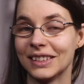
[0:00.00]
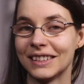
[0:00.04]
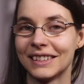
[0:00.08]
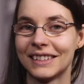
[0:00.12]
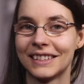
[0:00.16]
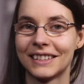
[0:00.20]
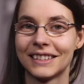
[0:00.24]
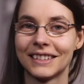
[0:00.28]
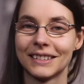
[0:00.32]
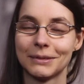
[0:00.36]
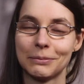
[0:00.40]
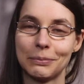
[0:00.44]

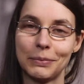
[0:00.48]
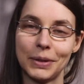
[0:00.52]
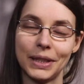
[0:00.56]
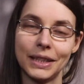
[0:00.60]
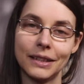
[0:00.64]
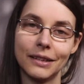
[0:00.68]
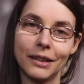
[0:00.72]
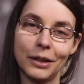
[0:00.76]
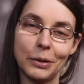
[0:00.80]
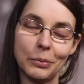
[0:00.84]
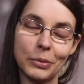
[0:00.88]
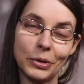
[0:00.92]
It's
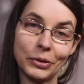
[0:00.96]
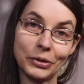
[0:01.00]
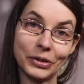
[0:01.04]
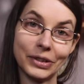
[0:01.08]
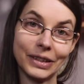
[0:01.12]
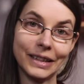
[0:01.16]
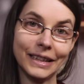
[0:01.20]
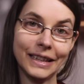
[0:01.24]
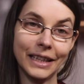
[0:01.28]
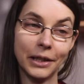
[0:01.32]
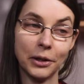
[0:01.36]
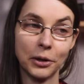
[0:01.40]
been almost
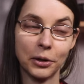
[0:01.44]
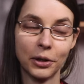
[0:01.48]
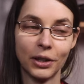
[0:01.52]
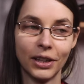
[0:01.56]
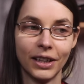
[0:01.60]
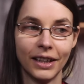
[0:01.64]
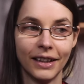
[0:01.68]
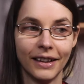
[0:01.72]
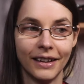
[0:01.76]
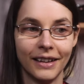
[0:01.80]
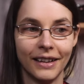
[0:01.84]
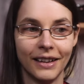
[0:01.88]
a year.
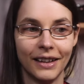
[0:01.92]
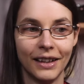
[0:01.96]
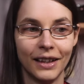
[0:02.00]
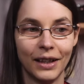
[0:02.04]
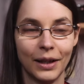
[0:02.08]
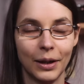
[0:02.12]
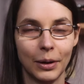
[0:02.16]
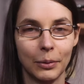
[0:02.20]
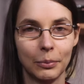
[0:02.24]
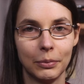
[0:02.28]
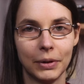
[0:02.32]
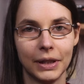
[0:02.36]

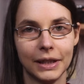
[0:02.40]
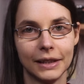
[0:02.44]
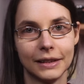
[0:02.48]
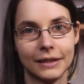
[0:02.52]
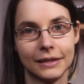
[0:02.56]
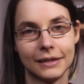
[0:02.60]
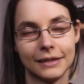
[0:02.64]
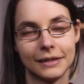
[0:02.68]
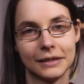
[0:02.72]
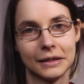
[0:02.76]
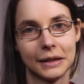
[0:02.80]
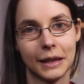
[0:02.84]

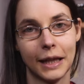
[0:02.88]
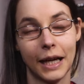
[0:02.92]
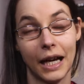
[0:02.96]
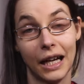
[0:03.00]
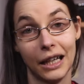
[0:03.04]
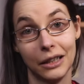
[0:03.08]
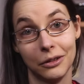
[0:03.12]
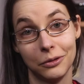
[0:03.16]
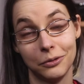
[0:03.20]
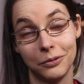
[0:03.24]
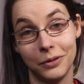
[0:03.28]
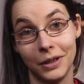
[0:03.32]
But
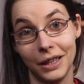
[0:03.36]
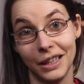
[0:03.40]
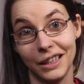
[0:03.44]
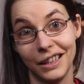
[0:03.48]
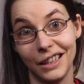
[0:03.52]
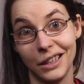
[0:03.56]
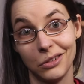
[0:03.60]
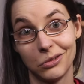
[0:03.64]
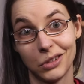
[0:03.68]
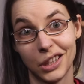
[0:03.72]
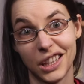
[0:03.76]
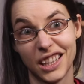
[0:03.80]
I
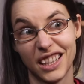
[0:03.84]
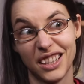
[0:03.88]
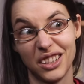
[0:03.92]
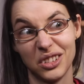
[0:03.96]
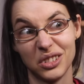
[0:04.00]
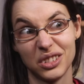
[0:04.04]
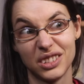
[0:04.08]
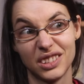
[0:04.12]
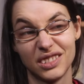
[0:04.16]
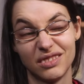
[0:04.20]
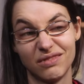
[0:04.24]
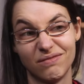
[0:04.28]
finally ran
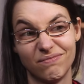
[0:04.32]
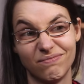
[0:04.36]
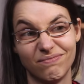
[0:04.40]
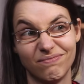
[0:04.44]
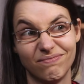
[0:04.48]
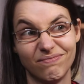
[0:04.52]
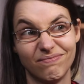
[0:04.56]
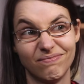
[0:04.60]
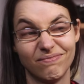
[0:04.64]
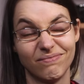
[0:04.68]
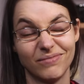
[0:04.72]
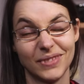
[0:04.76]
out.
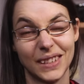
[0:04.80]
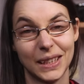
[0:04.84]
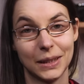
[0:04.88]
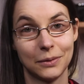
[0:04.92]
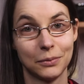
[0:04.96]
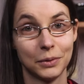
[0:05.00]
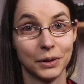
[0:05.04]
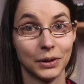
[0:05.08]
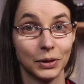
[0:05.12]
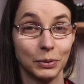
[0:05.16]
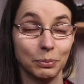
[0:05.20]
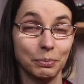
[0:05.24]

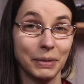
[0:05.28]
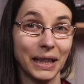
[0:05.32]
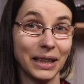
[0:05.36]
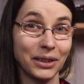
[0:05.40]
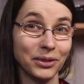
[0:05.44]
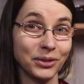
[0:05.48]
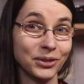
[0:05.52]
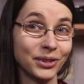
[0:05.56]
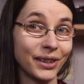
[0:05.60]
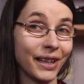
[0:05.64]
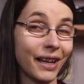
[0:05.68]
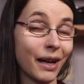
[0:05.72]
It was
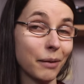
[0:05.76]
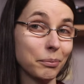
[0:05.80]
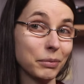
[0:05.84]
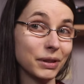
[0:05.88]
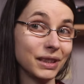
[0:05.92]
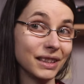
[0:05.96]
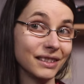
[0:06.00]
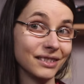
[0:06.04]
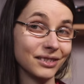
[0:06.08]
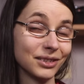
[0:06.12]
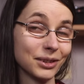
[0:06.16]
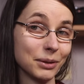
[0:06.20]
bound to
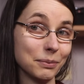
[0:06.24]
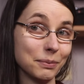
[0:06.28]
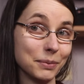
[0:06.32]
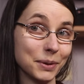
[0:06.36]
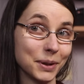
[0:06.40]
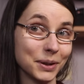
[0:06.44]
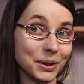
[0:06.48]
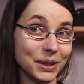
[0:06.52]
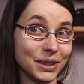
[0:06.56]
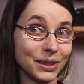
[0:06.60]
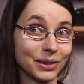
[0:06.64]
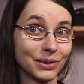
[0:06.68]
happen at some
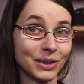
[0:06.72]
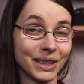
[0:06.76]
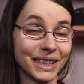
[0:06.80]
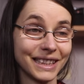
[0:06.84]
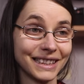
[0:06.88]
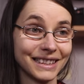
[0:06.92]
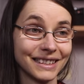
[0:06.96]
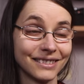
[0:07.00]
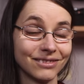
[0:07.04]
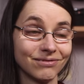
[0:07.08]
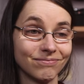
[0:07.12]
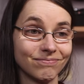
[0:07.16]
point,
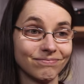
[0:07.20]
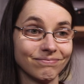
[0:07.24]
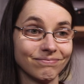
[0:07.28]
right?